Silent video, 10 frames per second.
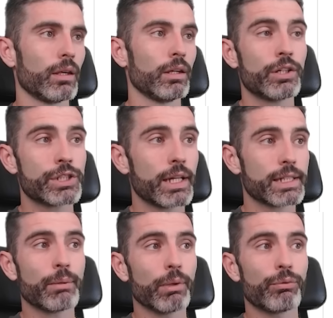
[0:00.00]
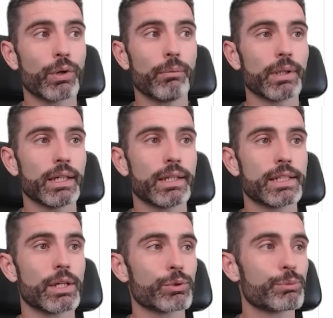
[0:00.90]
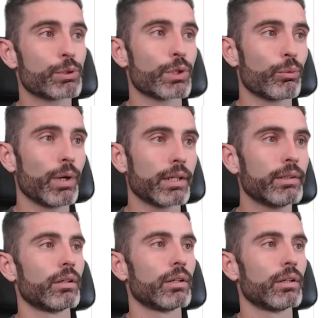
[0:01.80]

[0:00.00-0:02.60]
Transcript: Here's an example of a comment like this that was posted on Reddit.